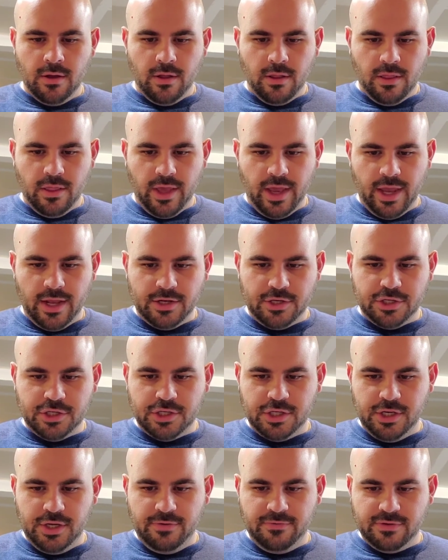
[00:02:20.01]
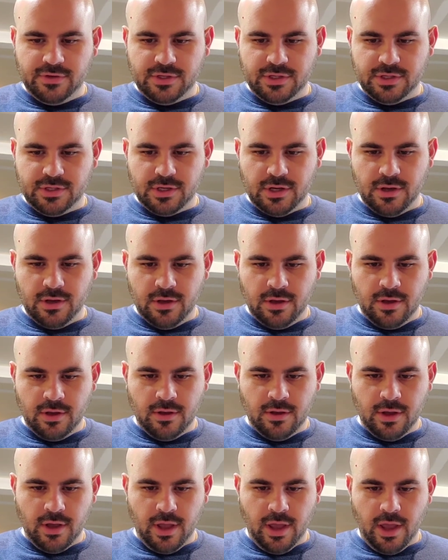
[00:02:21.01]
that Chiefs
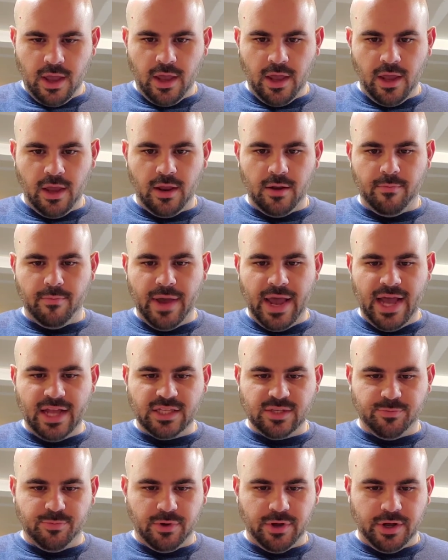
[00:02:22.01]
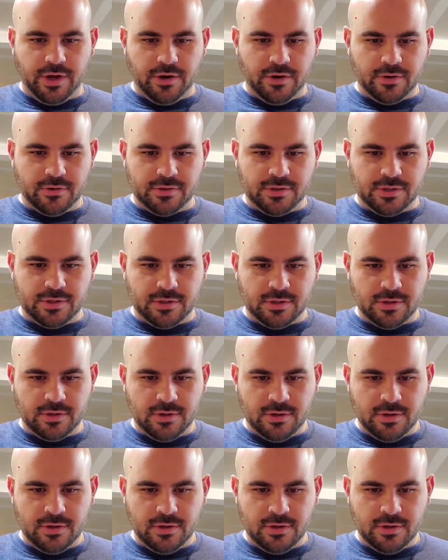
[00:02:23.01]
and Pats players.